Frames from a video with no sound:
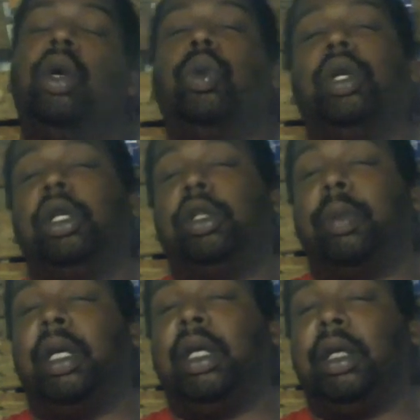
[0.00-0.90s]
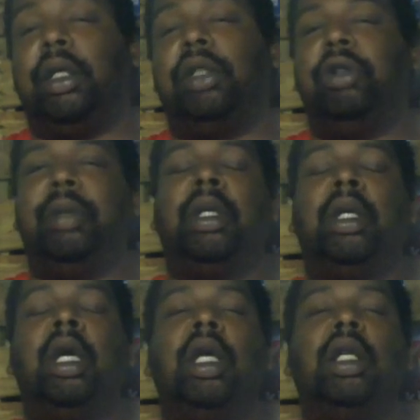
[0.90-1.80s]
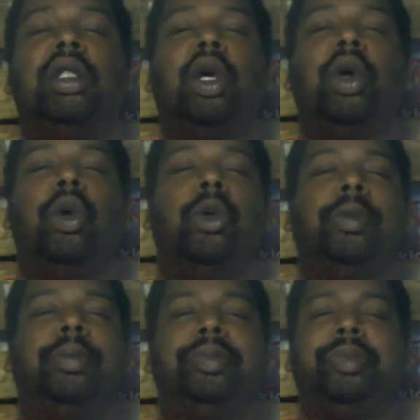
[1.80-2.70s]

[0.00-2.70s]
when there's money in a treatment. So